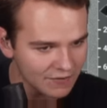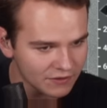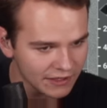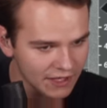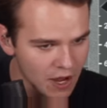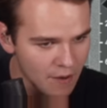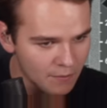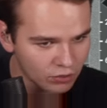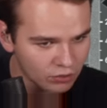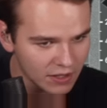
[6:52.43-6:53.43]
You have to like
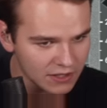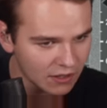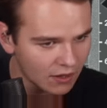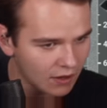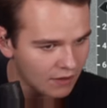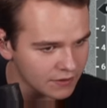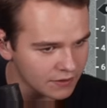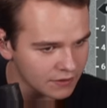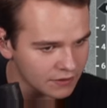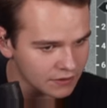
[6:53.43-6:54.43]
press on
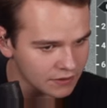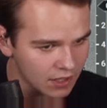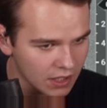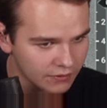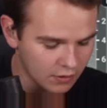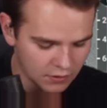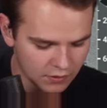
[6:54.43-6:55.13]
the stuff.